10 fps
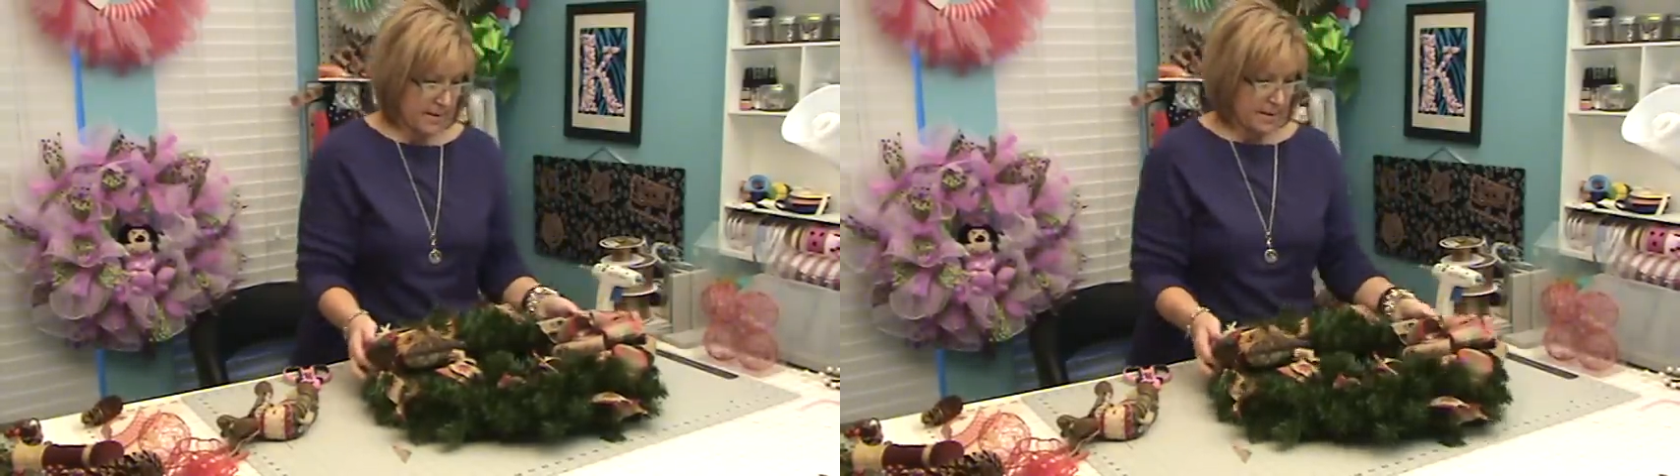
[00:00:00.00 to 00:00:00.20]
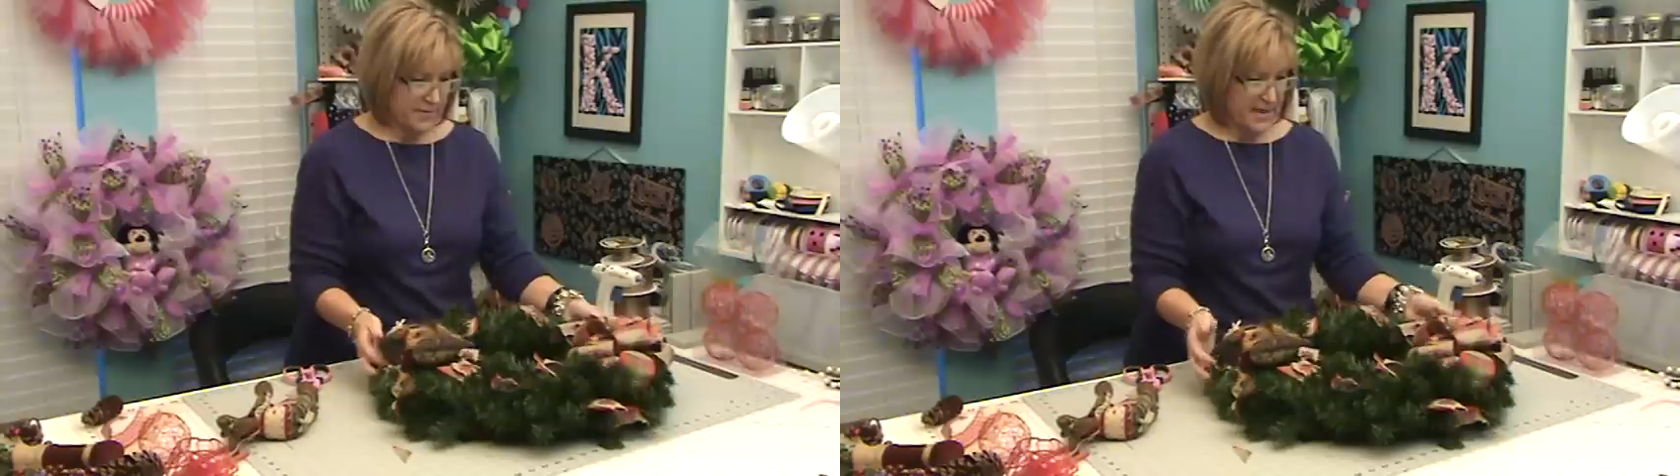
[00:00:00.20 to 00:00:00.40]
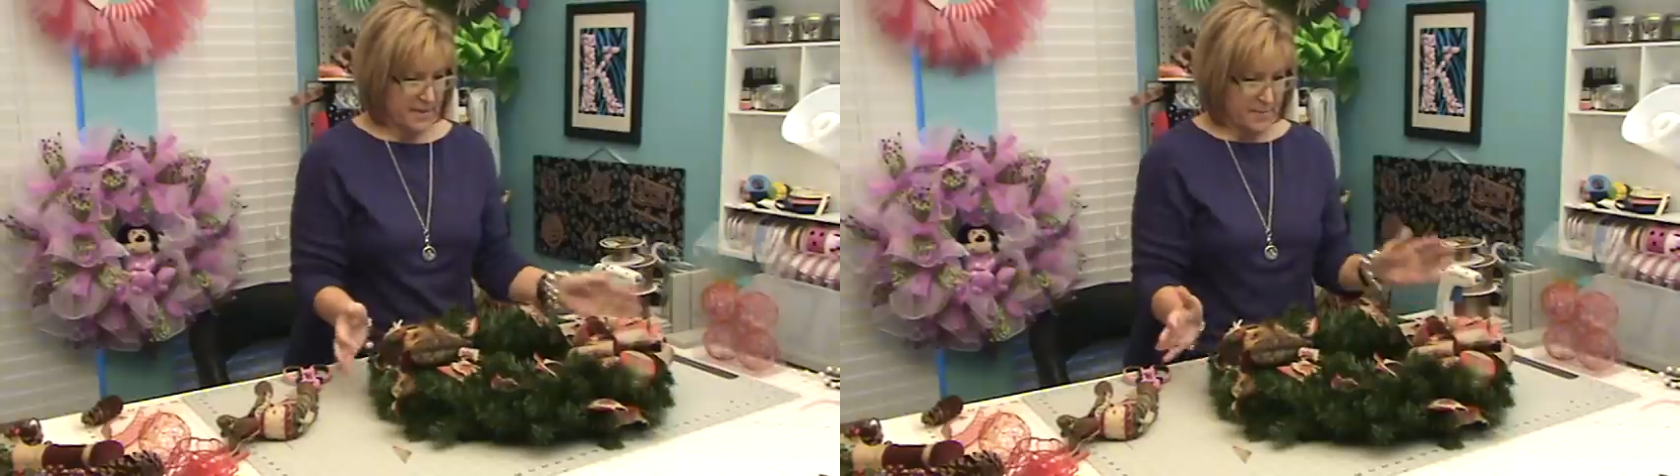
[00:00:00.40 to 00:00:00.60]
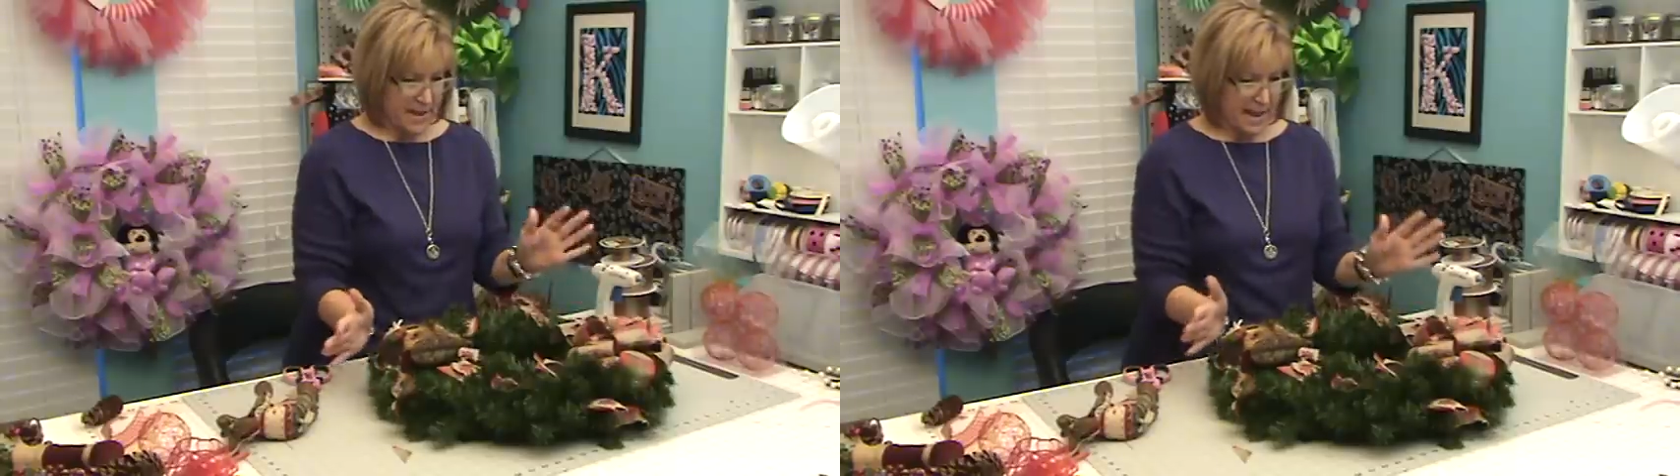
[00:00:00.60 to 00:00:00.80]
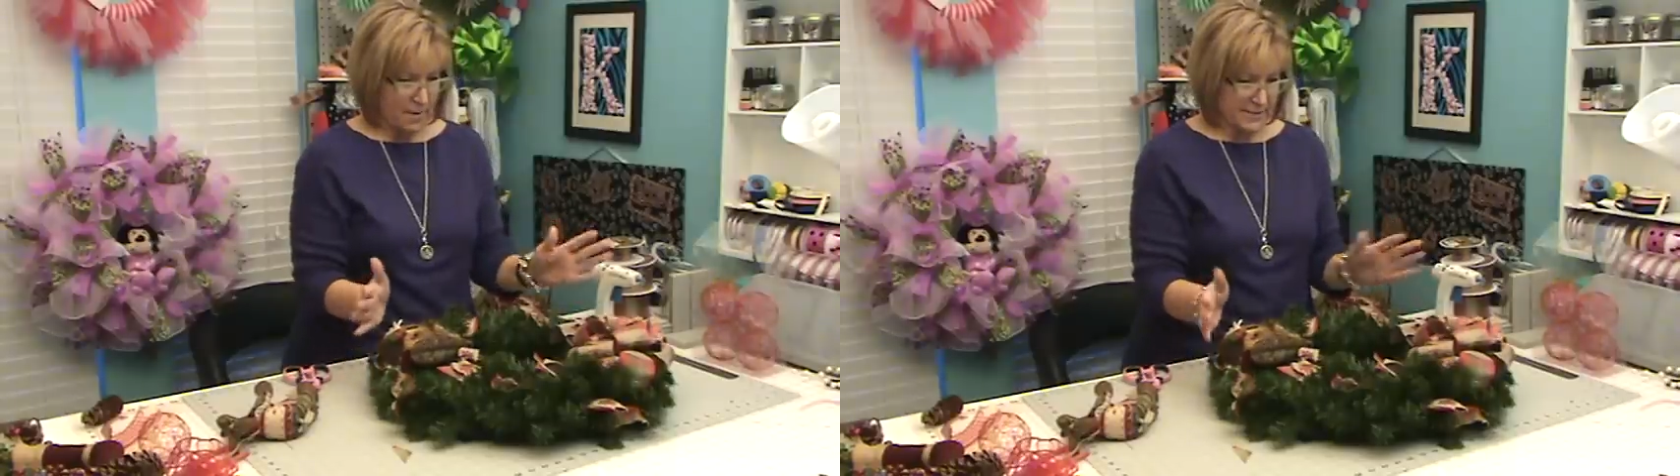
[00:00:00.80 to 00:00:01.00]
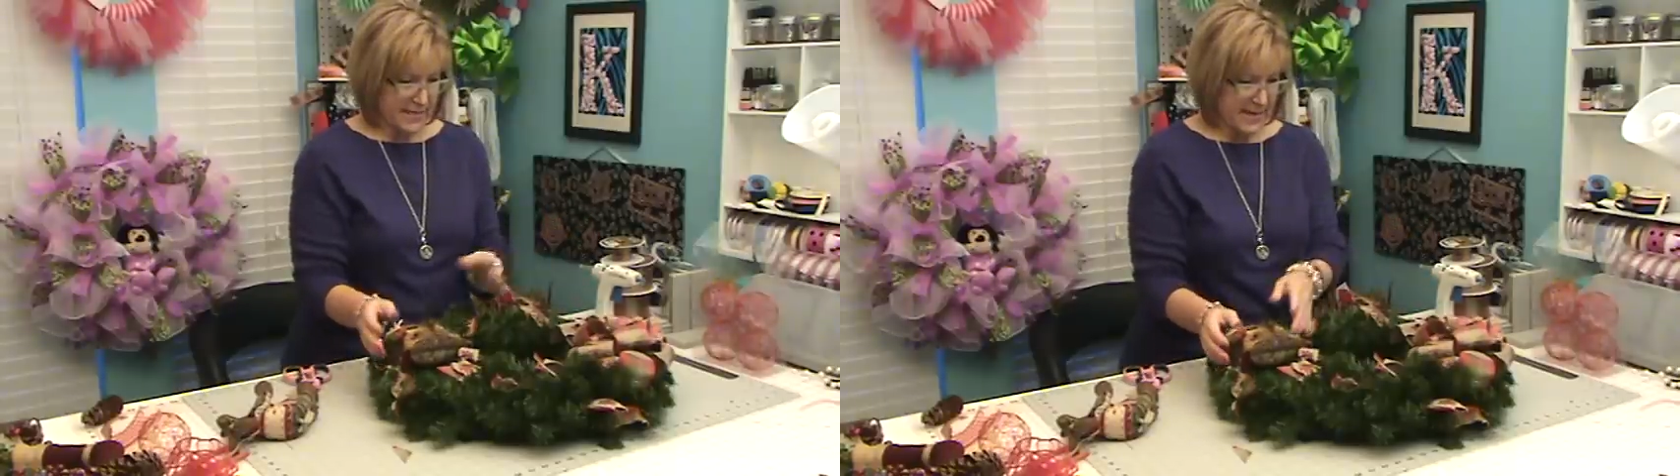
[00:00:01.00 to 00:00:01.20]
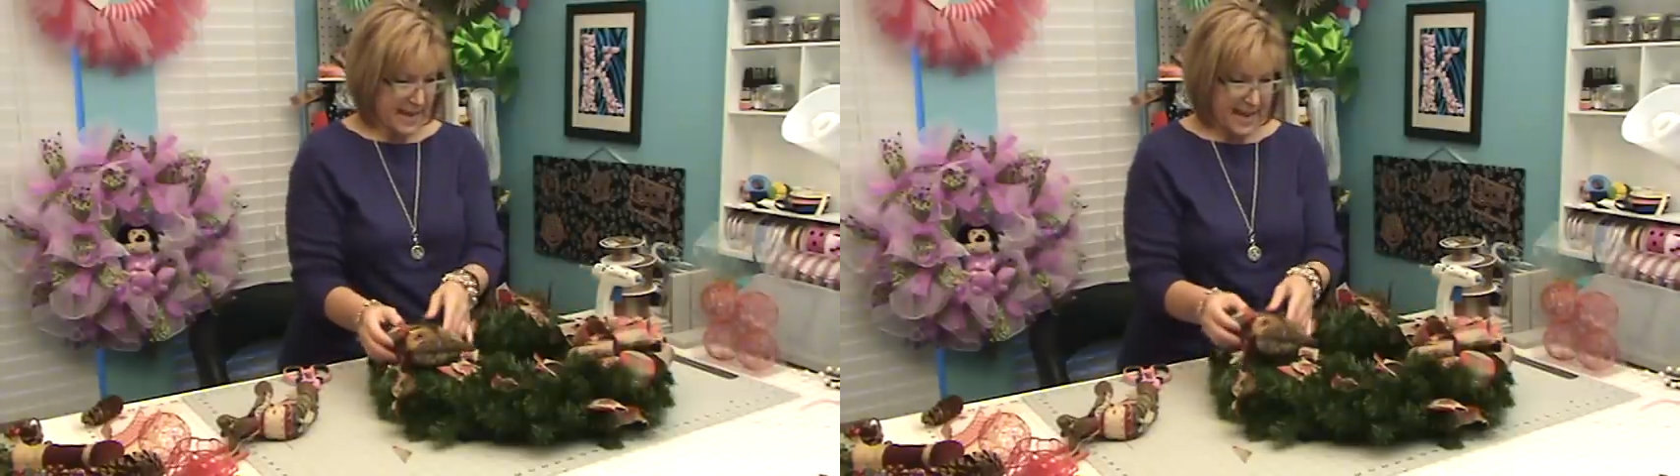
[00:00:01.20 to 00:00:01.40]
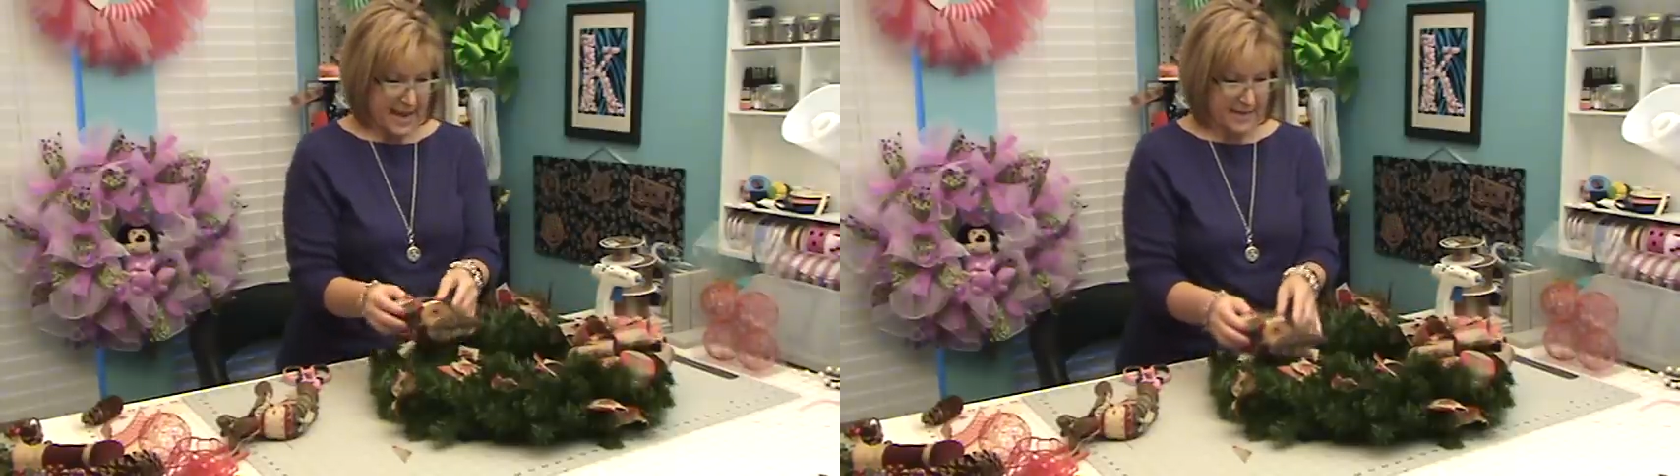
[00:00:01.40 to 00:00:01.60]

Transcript: And think about how it's going to hang,